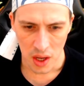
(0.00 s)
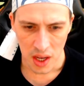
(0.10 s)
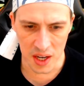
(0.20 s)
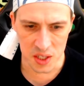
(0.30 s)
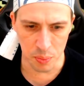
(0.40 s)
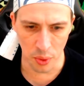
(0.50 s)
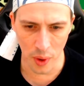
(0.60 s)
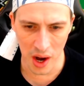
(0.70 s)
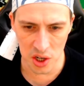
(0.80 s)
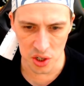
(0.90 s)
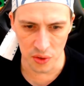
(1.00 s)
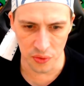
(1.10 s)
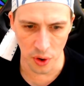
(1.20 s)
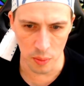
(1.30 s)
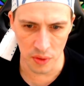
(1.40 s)
inspiration
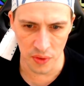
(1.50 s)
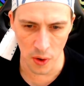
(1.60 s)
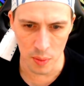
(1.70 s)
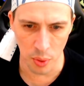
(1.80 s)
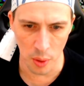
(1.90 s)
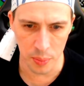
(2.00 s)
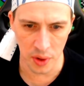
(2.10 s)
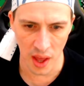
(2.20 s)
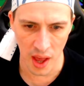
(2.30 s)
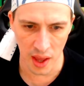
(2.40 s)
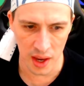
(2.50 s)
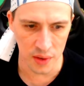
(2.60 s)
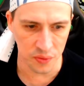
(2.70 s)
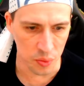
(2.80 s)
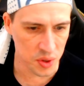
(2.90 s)
from the very popular and
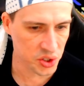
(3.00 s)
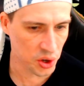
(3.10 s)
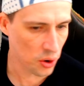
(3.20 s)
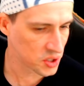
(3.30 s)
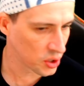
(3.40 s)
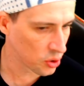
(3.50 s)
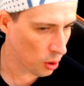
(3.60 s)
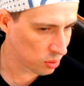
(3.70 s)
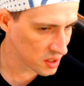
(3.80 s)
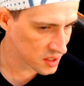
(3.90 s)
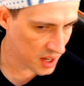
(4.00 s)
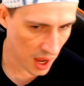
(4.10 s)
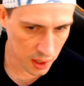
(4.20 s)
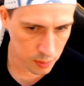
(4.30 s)
infamous Ghosts and Goblins game,